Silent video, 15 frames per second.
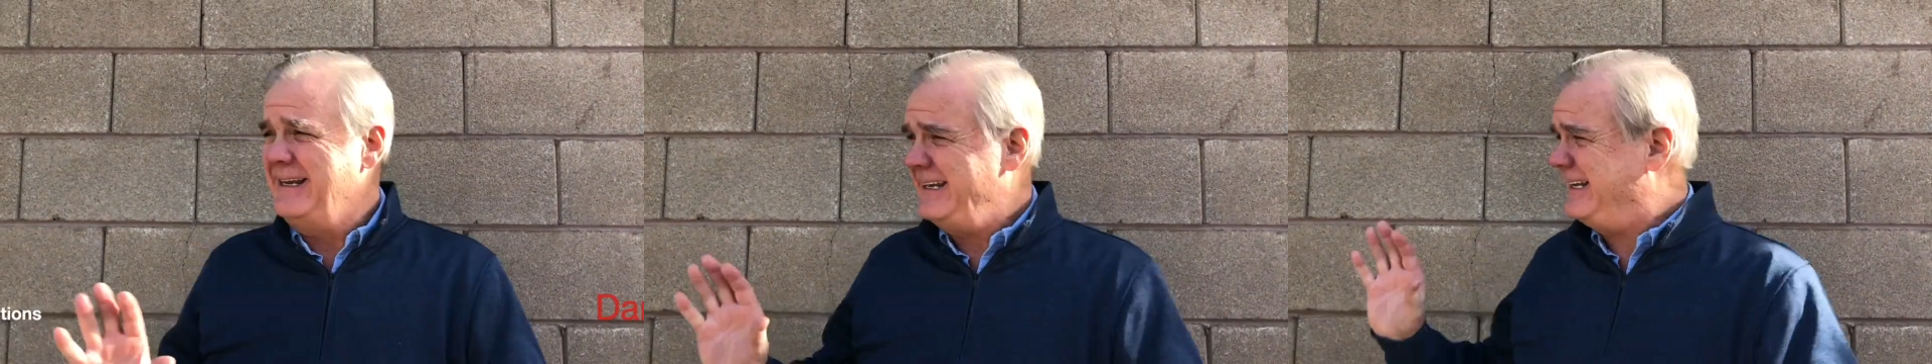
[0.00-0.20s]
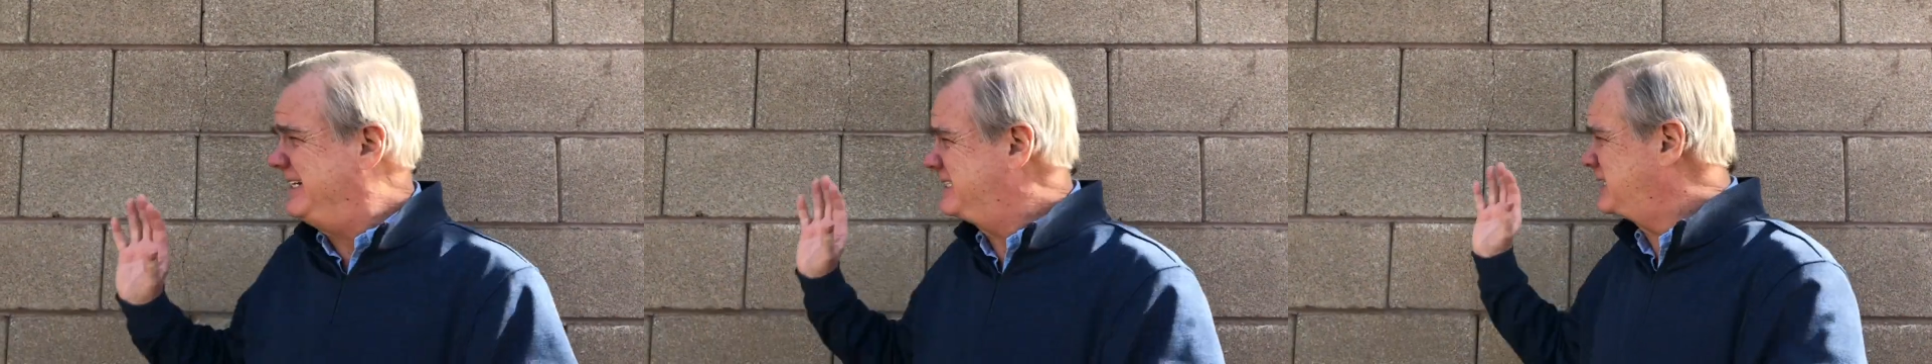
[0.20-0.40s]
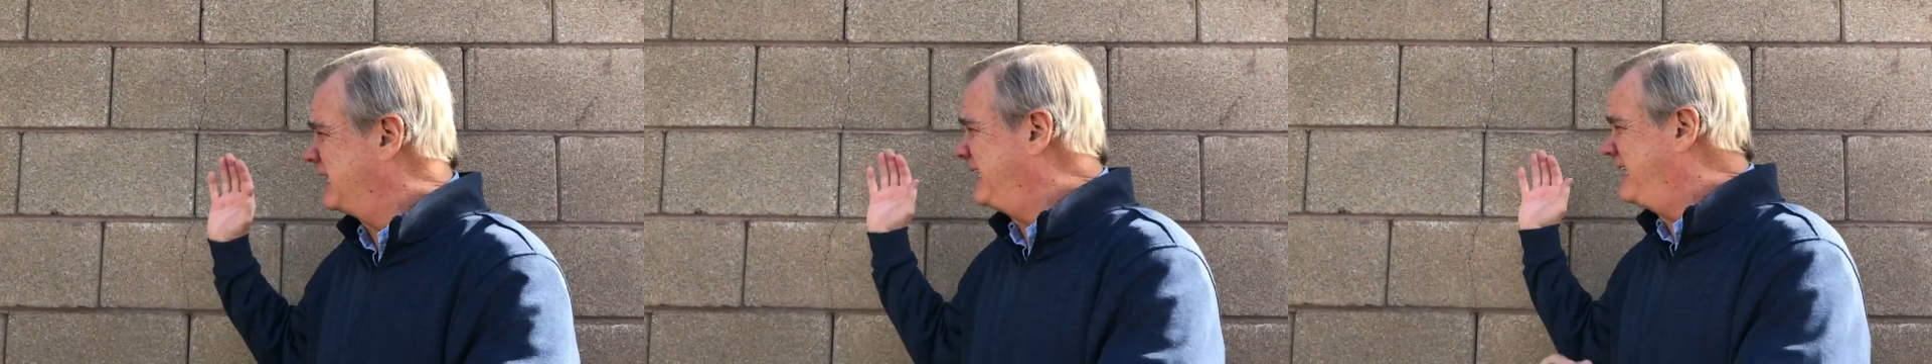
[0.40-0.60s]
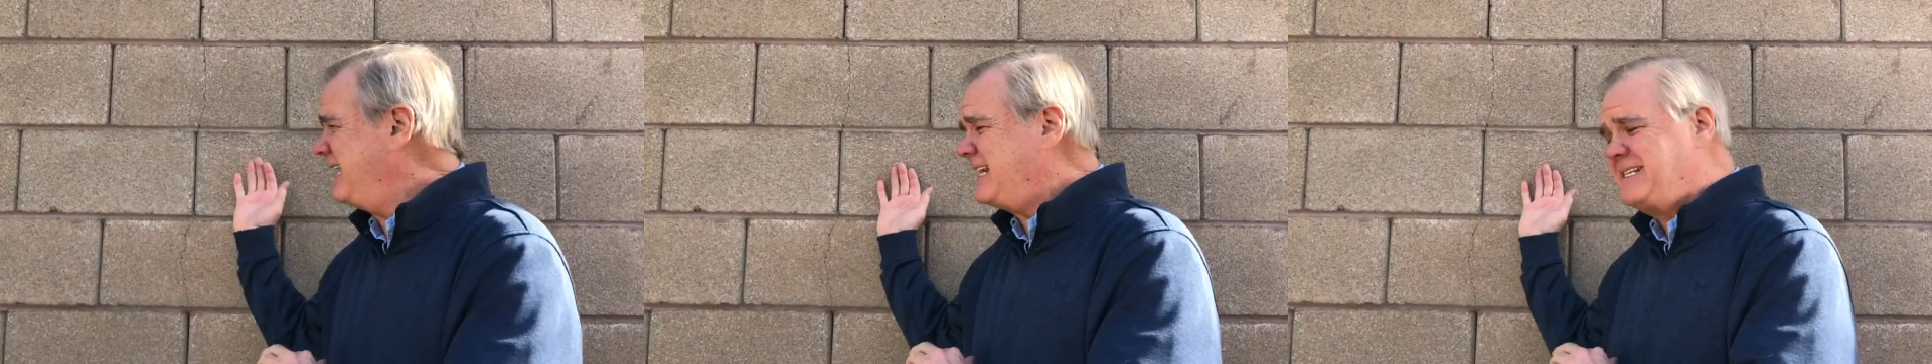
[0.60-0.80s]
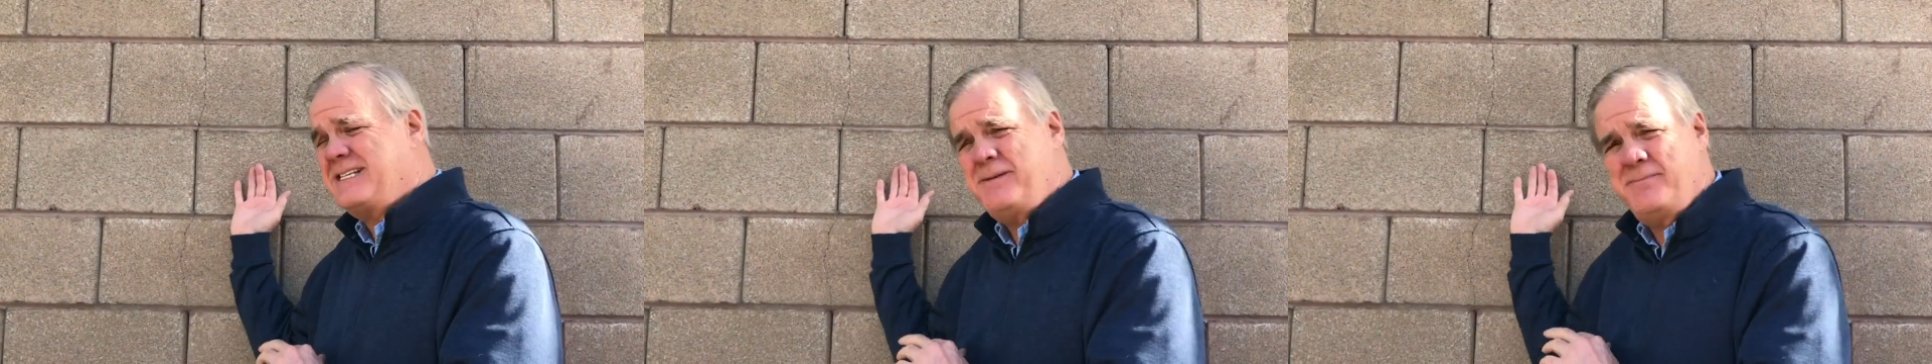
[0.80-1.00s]
is to
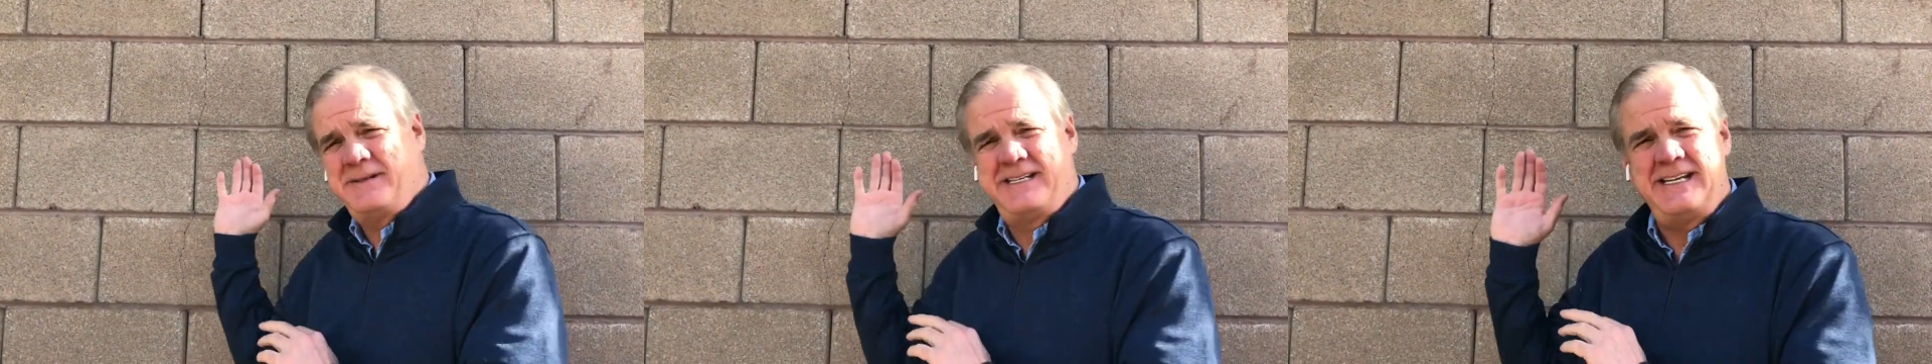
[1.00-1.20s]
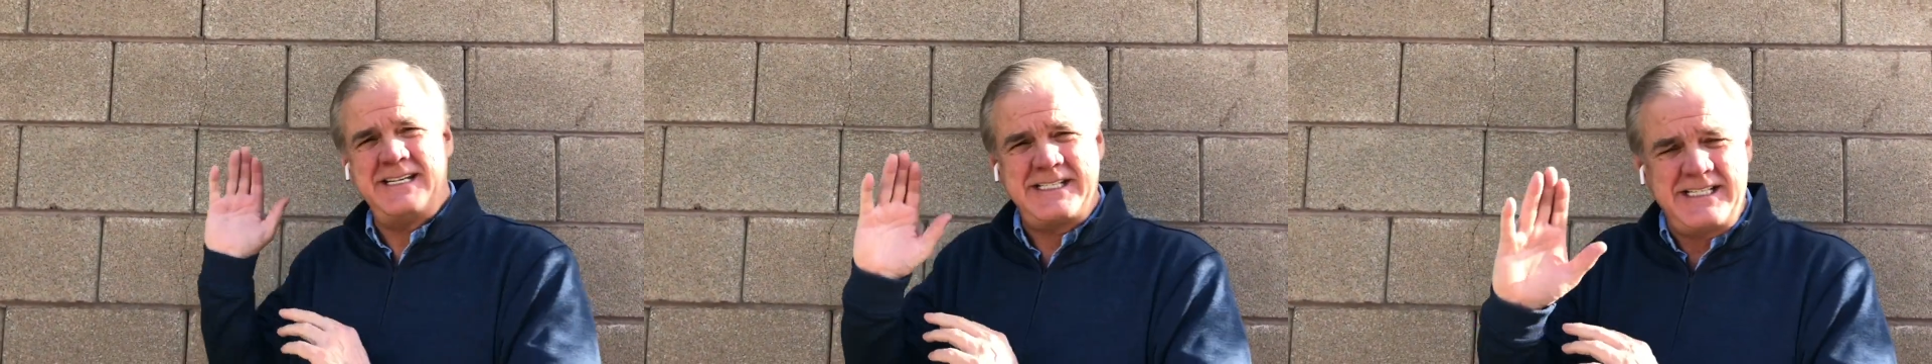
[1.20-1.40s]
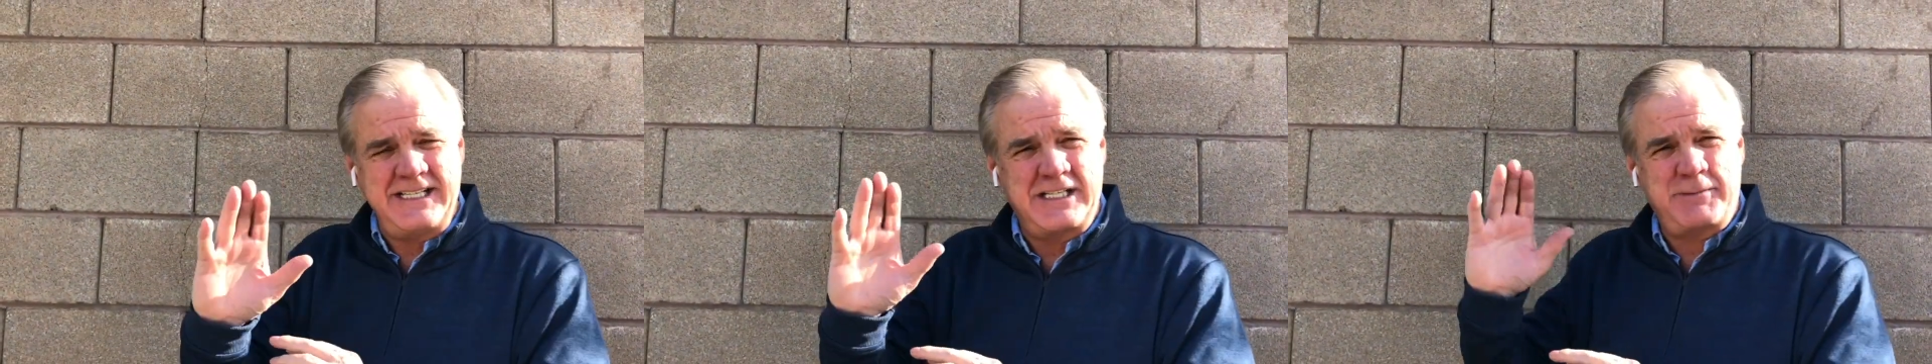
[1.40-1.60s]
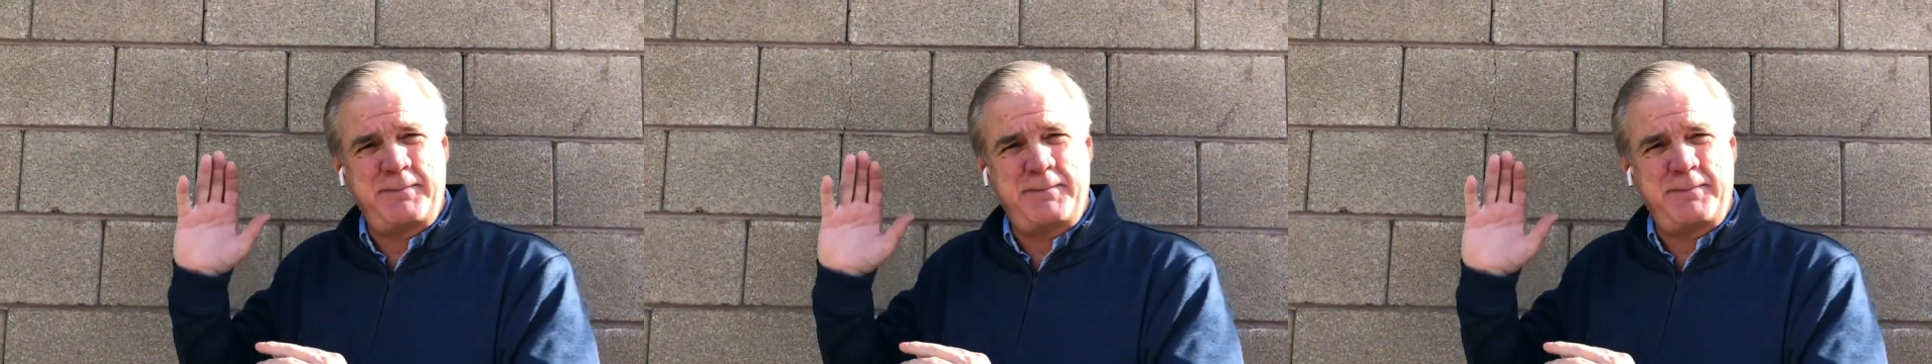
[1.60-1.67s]
get some distance